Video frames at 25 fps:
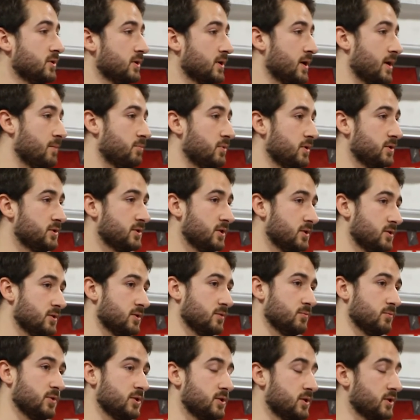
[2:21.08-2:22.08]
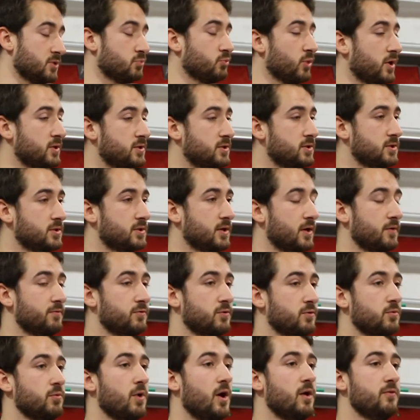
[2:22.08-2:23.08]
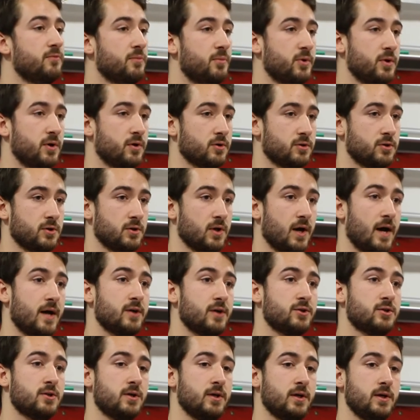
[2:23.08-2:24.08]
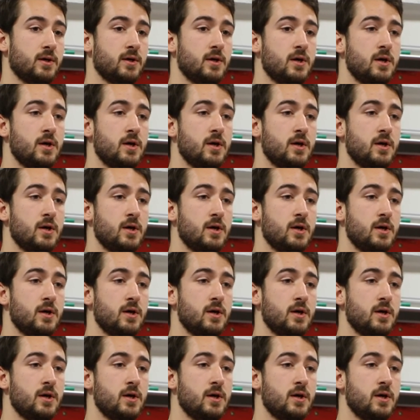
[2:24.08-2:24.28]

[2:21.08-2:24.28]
the capitalist system. This expresses itself through overproduction. Actually,